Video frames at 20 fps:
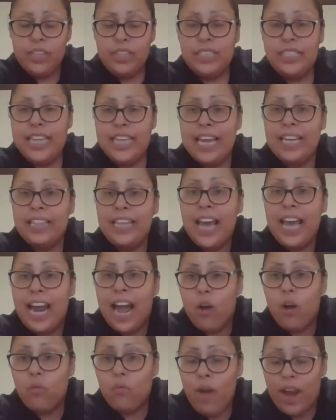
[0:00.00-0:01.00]
take that
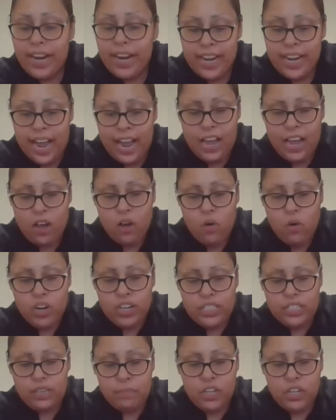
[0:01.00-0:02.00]
out right now, or
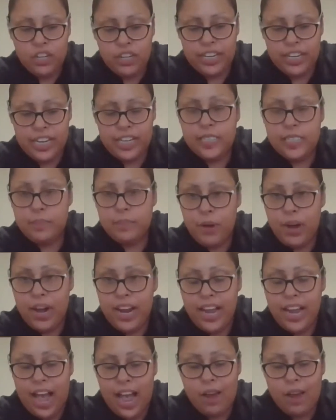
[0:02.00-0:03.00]
some cooking spray.
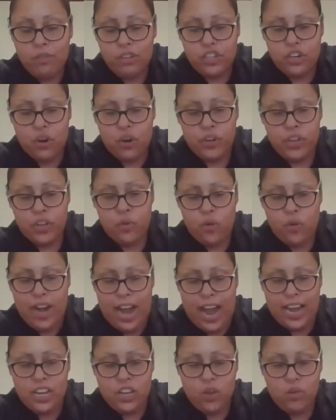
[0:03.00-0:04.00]
I will show you what
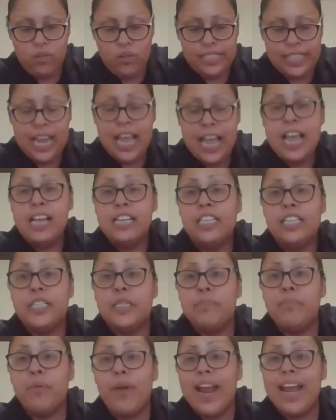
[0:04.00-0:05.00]
I use.
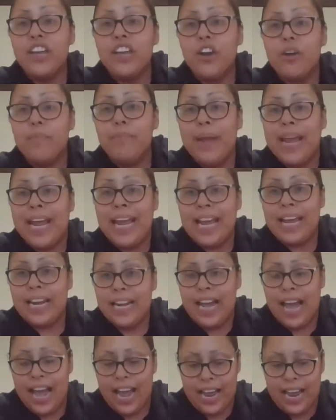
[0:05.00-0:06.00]
Spray your pan,
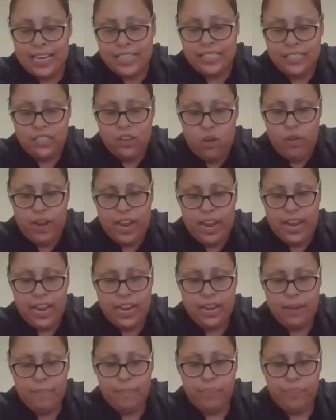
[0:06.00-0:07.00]
guys,
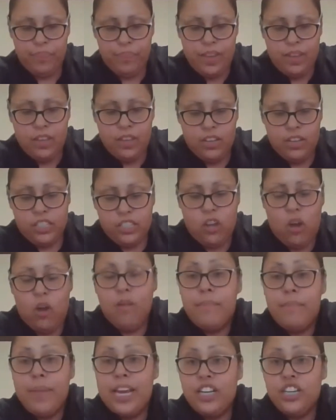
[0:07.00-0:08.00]
okay? So
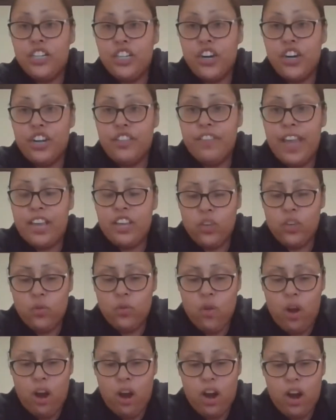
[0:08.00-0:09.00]
make sure that
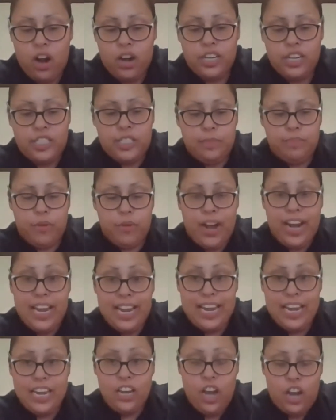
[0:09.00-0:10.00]
you are
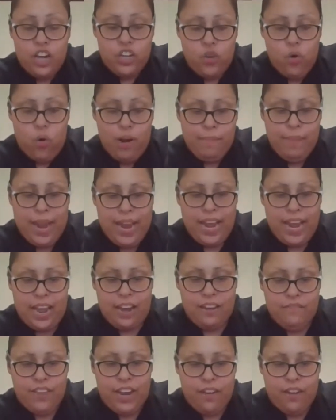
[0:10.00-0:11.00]
spraying your
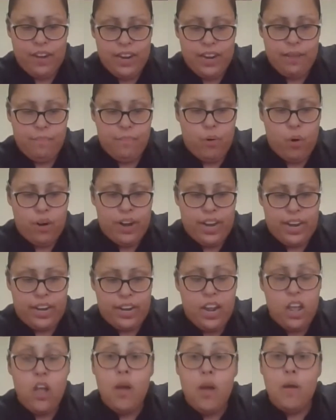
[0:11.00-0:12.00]
pan, very important.
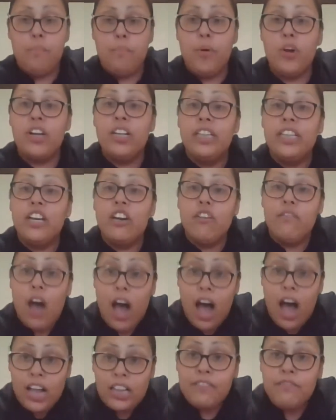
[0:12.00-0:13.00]
Put a little
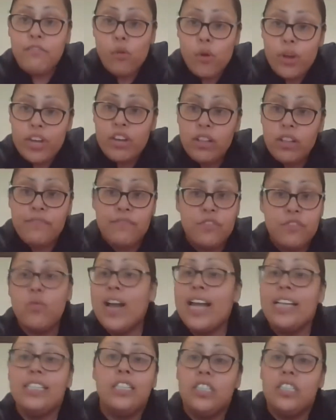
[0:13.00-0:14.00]
olive oil. If you
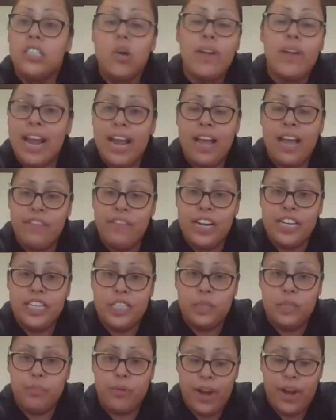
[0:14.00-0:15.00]
guys don't have any
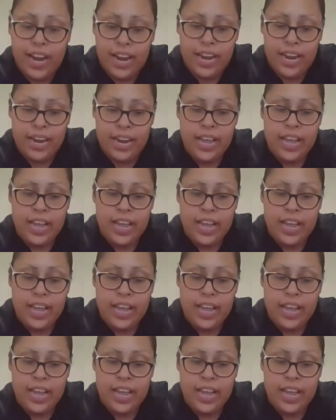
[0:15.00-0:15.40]
spray,